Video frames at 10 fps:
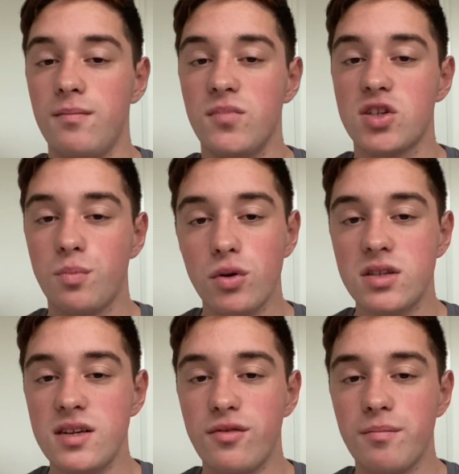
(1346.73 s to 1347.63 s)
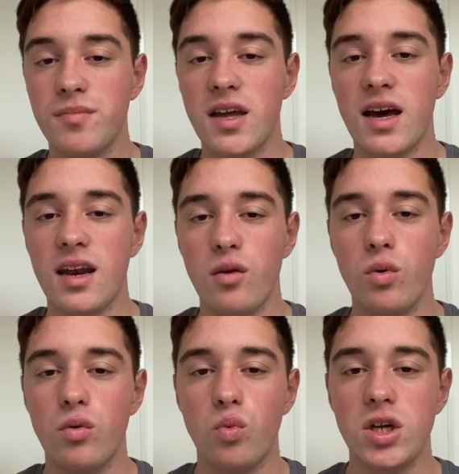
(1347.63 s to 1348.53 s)
supportive, and I
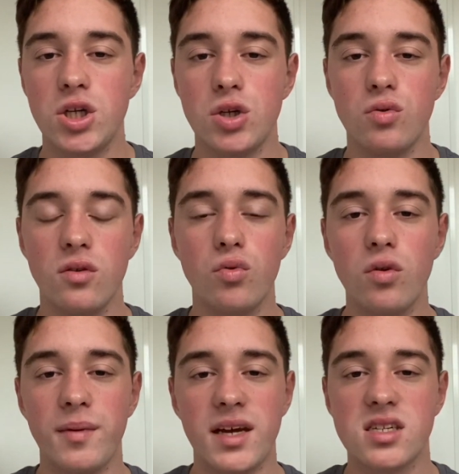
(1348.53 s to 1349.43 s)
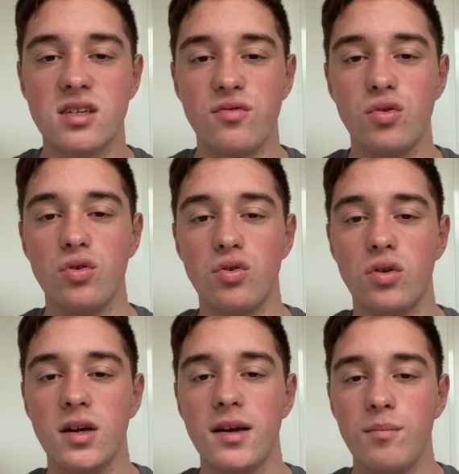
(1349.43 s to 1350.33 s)
will wish you all the best for
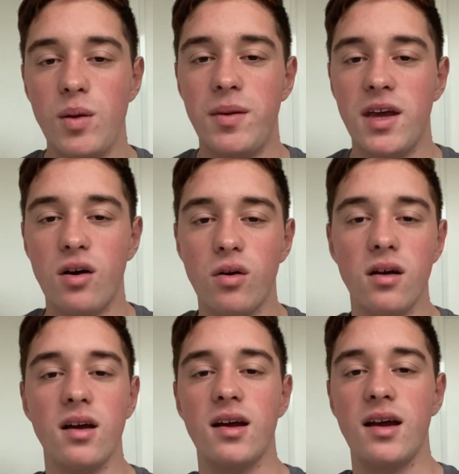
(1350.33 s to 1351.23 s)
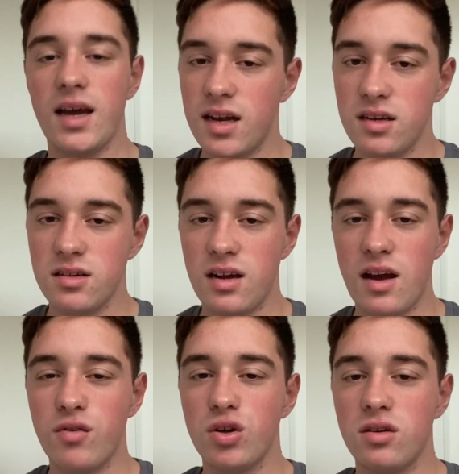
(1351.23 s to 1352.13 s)
your PPL, and
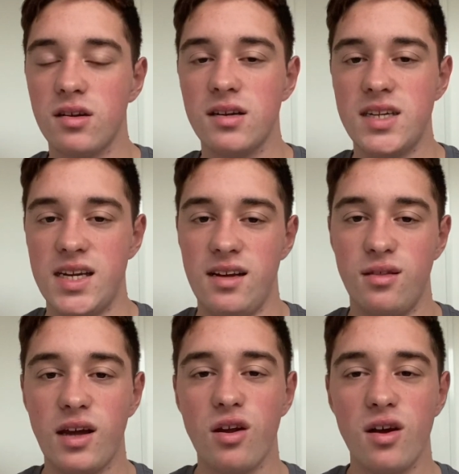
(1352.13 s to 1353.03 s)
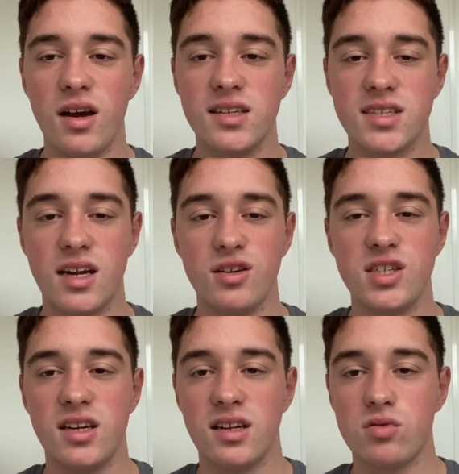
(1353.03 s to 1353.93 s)
have a good day. Thank you guys, and I'll
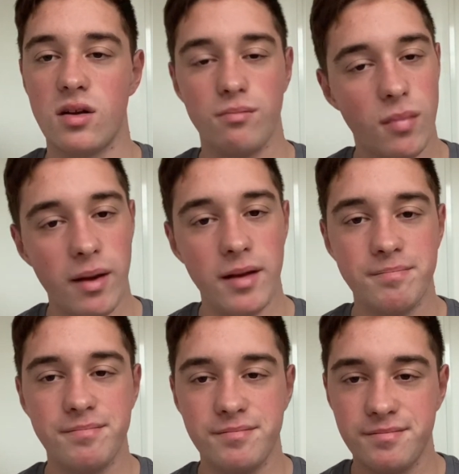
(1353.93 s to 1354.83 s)
see you next one. Bye bye.